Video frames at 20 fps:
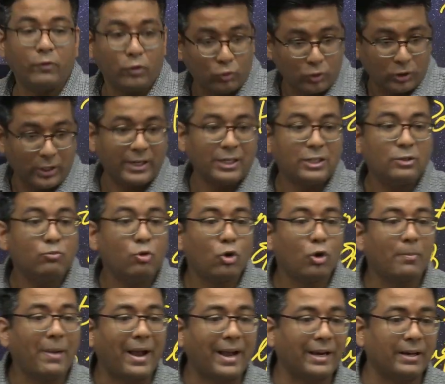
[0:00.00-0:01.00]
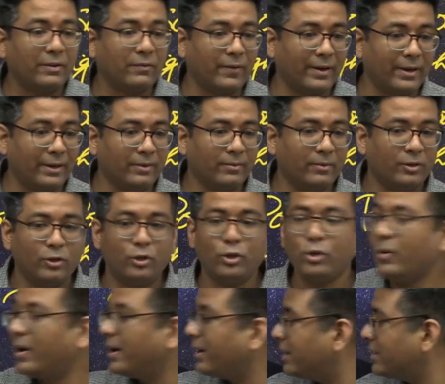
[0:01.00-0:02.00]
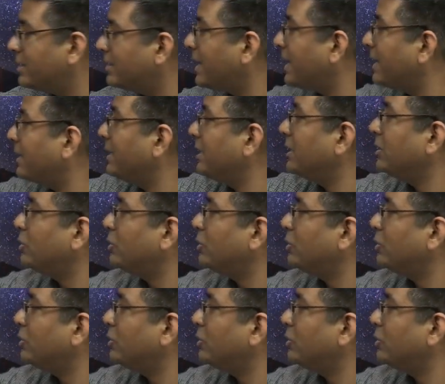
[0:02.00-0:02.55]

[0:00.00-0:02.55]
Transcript: it is more magnified. Do you understand these two